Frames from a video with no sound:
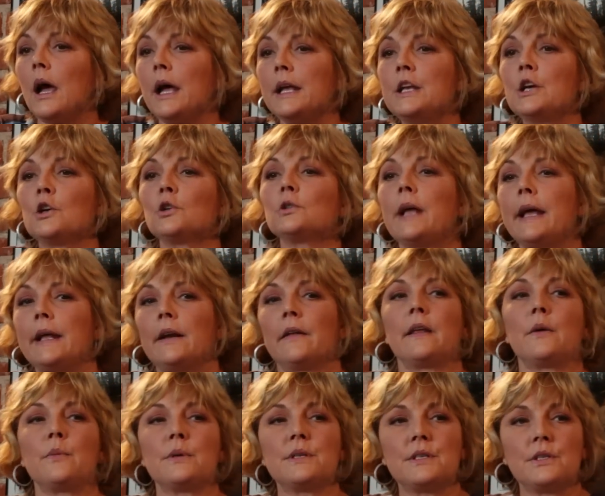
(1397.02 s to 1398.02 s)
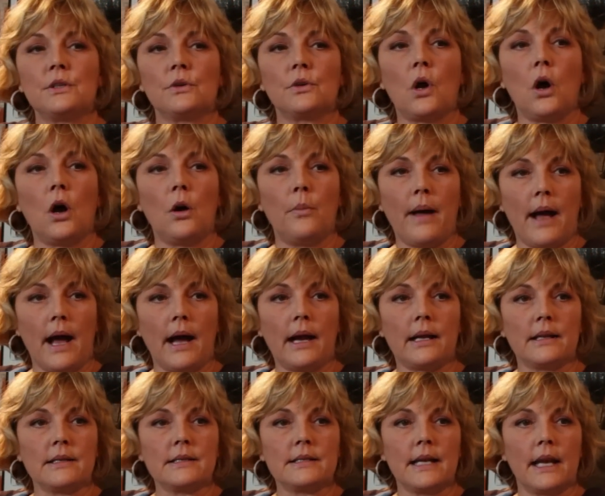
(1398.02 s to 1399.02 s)
A year later, they would still call
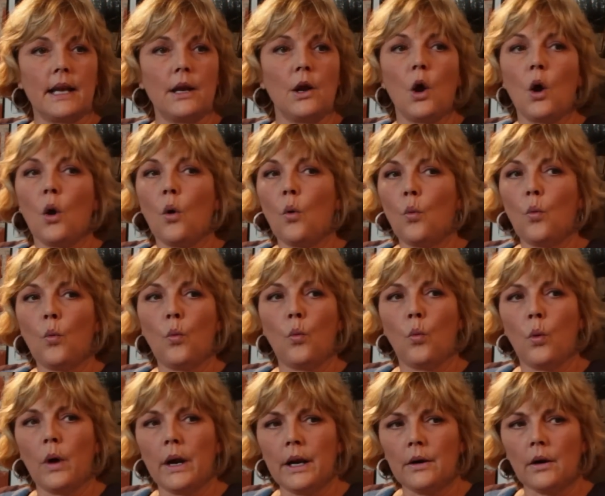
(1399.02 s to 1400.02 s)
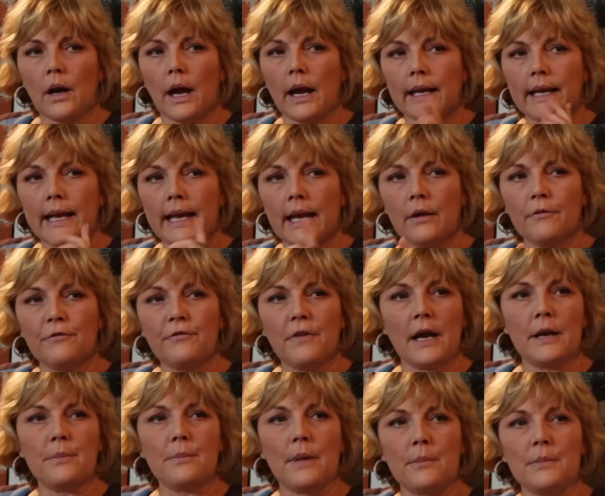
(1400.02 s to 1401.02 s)
back and say, I can't
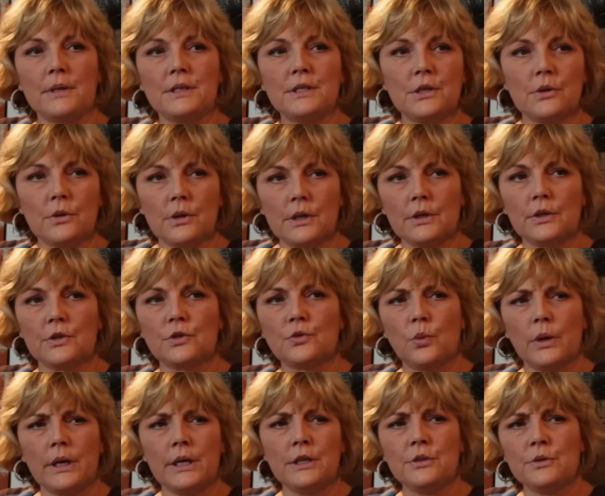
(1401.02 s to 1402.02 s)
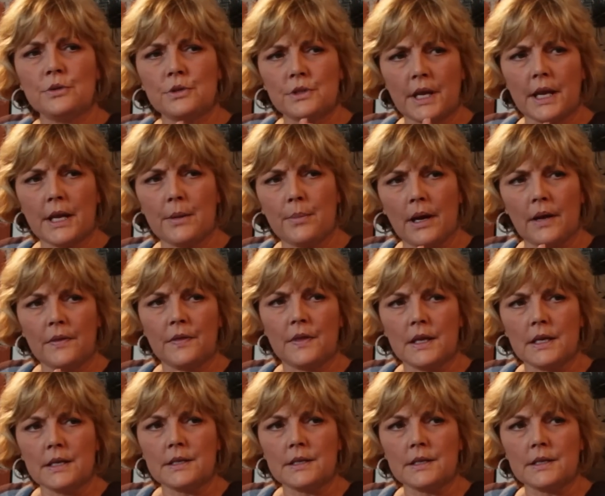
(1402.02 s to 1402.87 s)
find my materials. What did you say about